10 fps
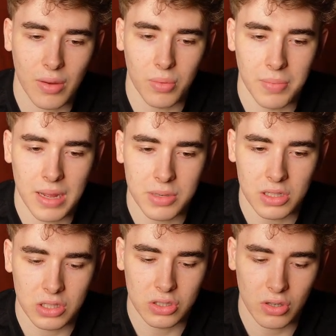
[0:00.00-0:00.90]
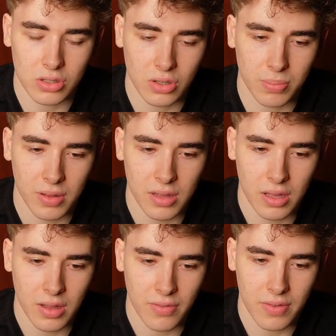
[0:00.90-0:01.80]
I will maybe just search up
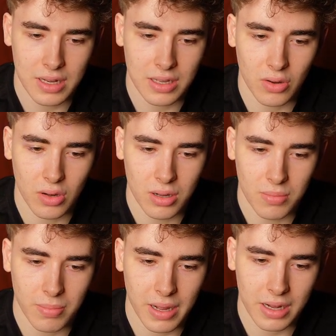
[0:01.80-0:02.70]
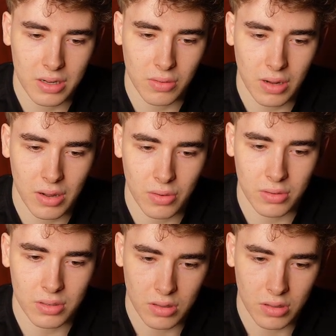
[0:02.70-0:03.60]
video
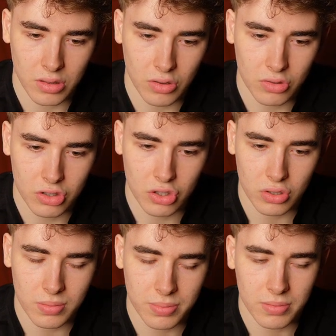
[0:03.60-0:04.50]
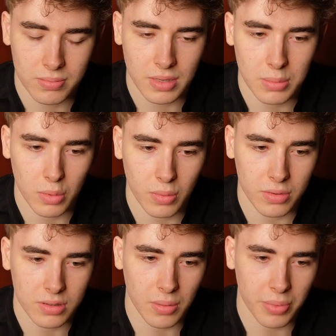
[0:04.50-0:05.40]
background YouTube. Maybe
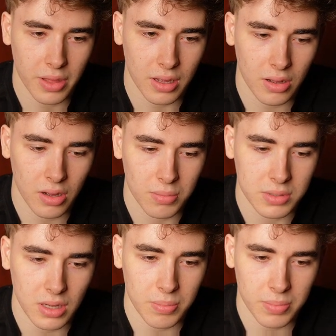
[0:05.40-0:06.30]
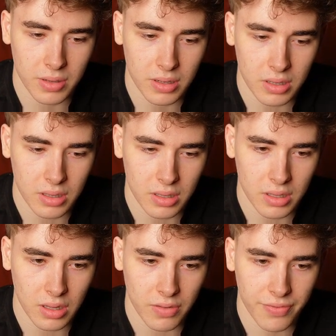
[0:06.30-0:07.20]
something comes up.
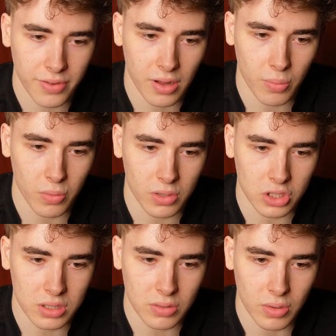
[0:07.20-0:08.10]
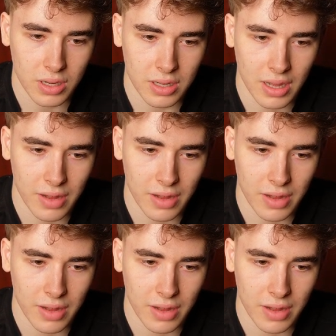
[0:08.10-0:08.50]
If not, we'll just quickly